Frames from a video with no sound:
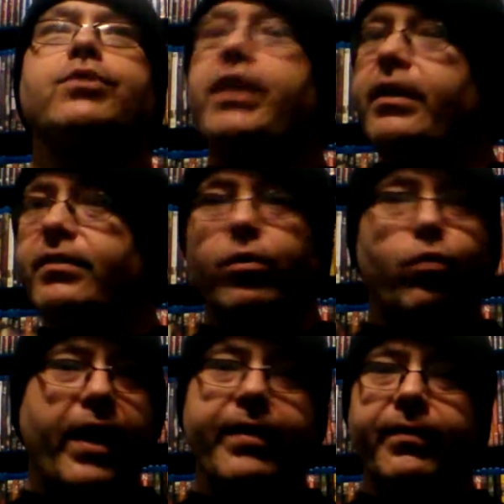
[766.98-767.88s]
she is a
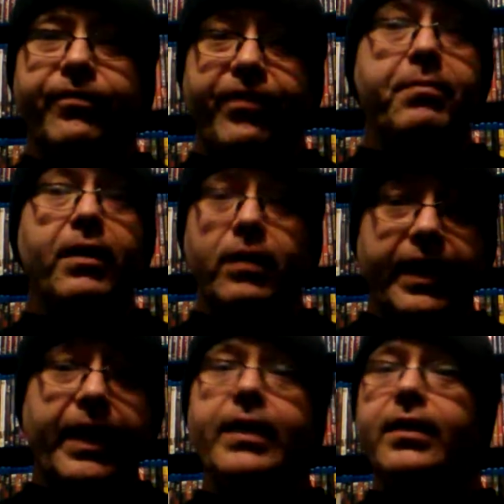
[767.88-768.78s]
great female
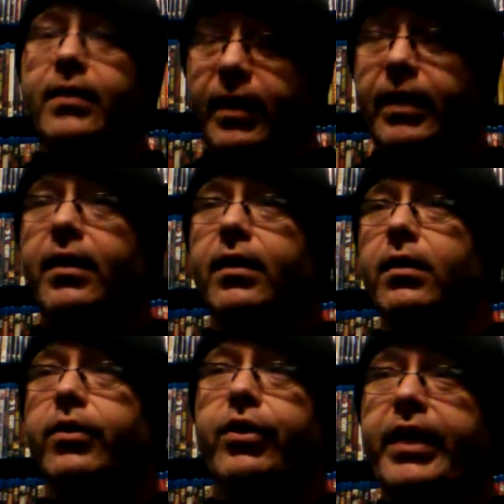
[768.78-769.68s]
lead and a
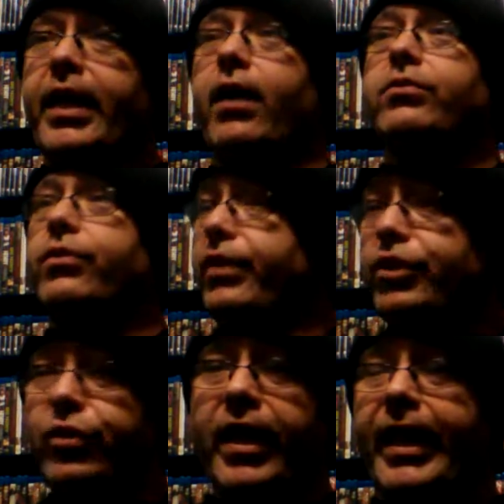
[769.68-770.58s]
good character
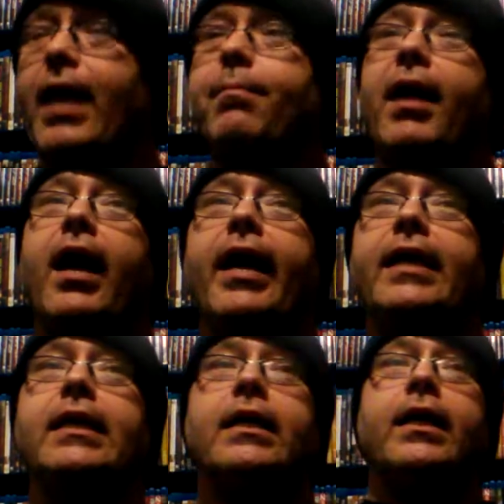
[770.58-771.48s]
that you can get
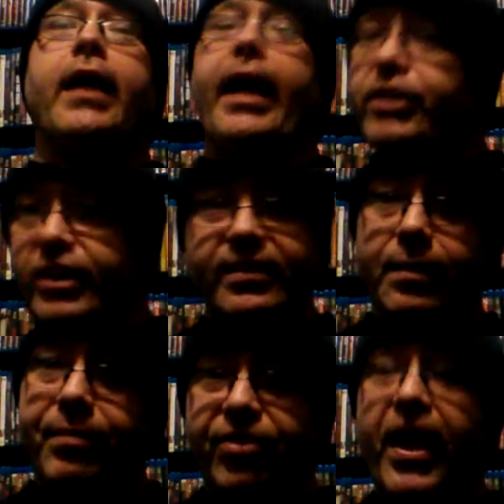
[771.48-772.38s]
behind, and she's
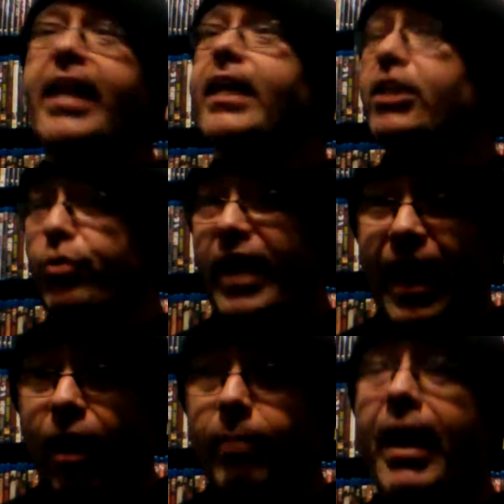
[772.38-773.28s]
sympathetic and you
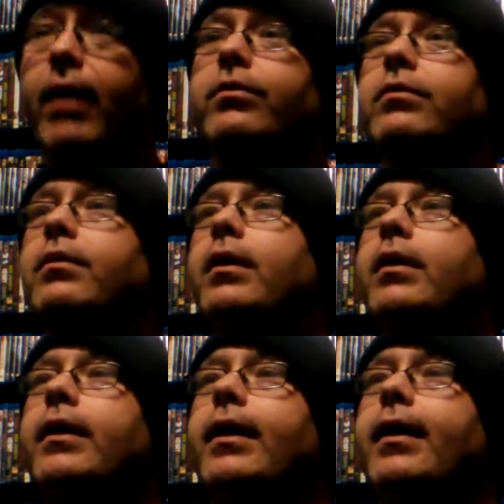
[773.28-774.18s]
care about her.
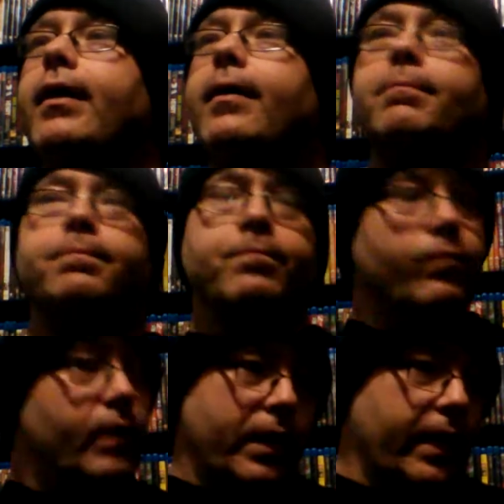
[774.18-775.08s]

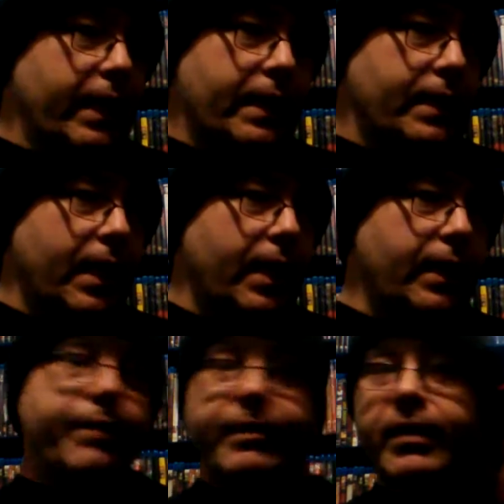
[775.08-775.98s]

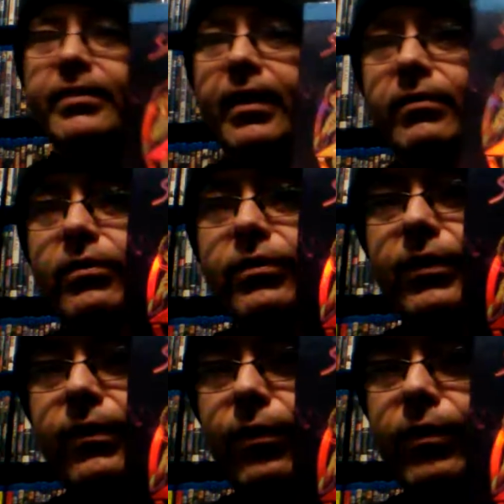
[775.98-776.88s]
Even this character
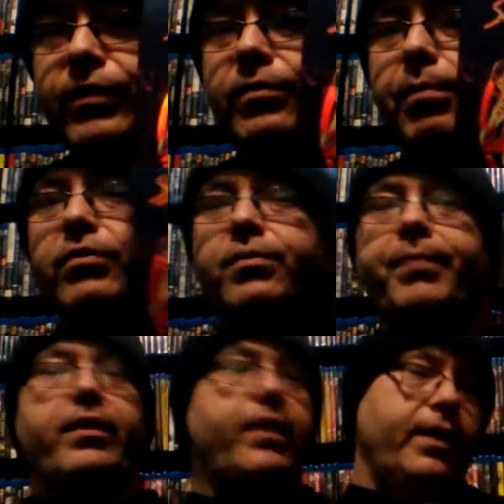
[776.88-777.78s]
too, who was supposed to
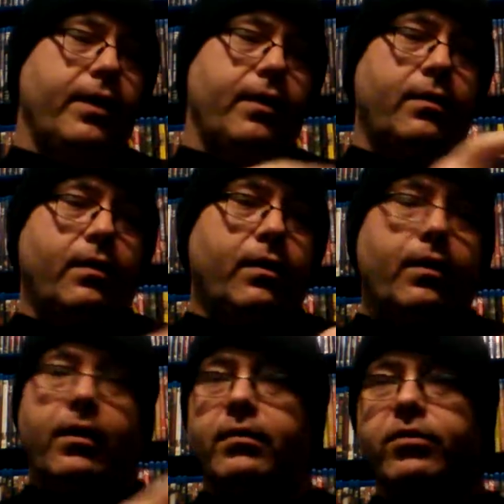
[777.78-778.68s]
be
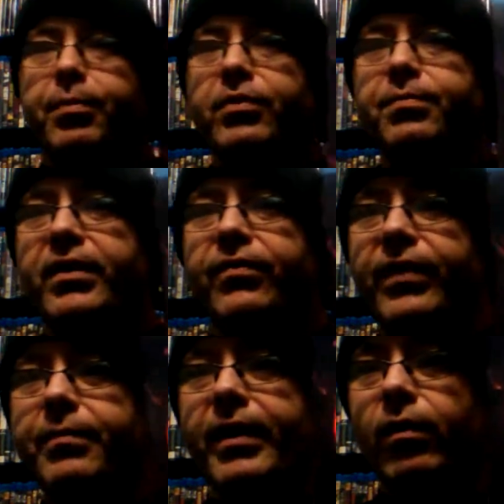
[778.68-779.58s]
the
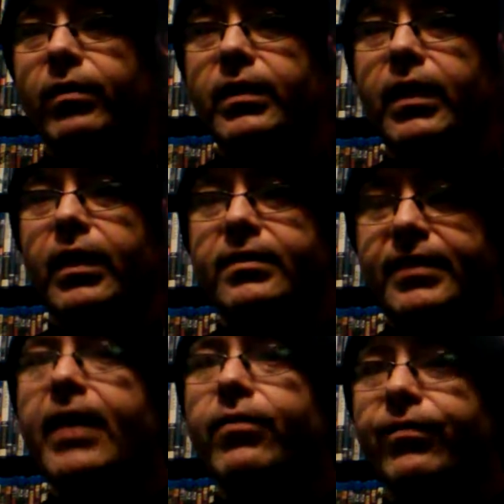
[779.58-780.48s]
female
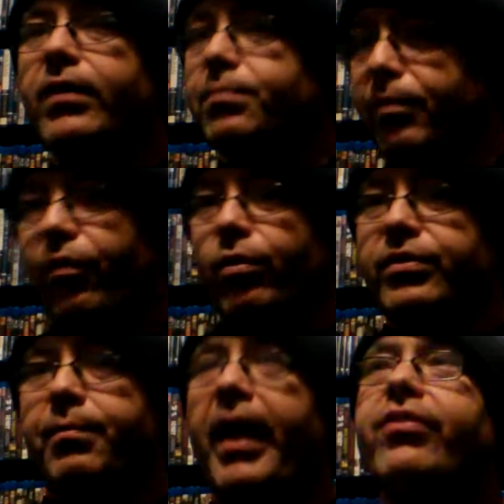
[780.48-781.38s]
sacrifice before
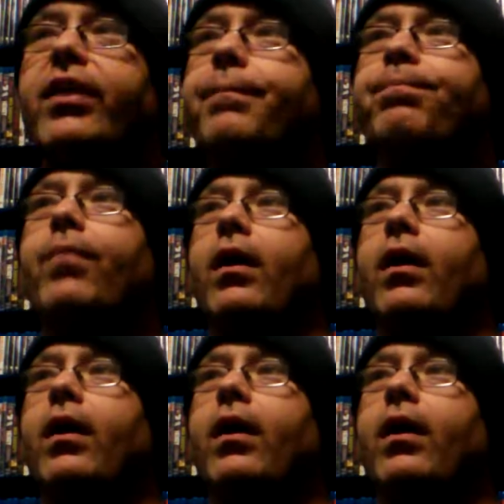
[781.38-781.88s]
Samantha.